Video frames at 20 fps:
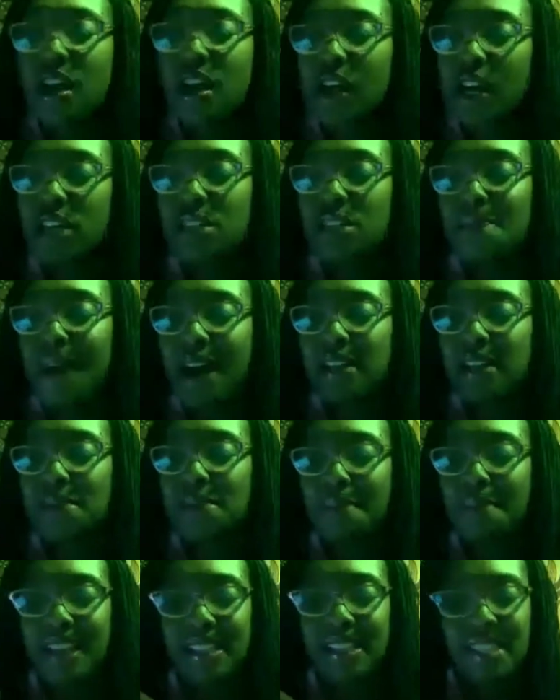because my
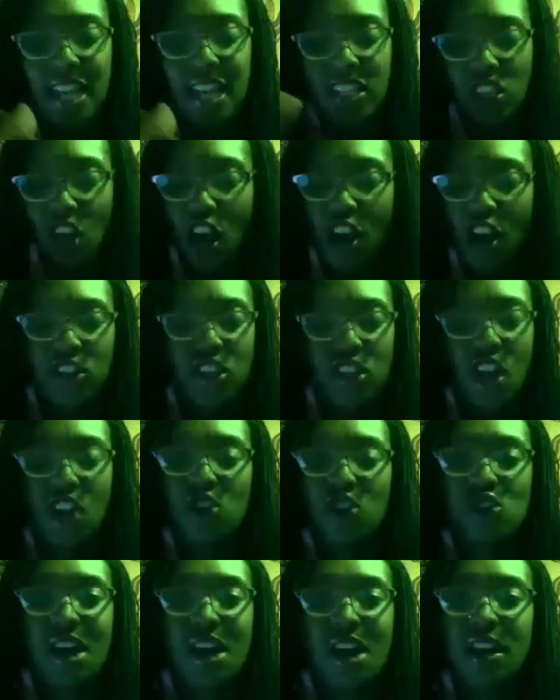my sex cards
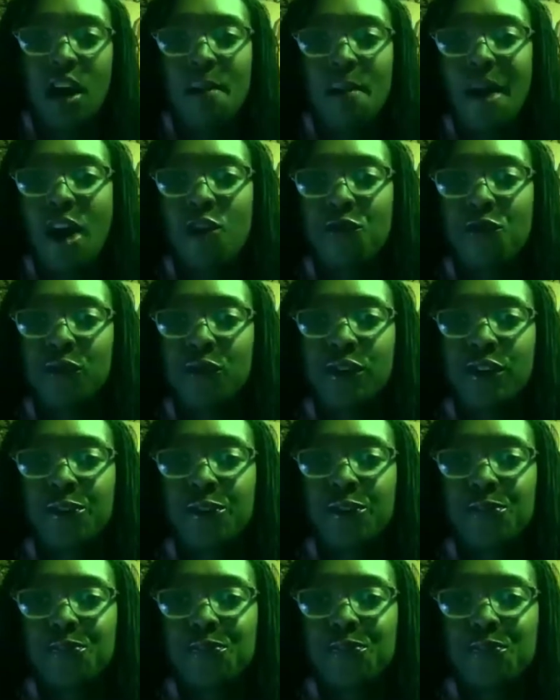aren't trying to come out for real,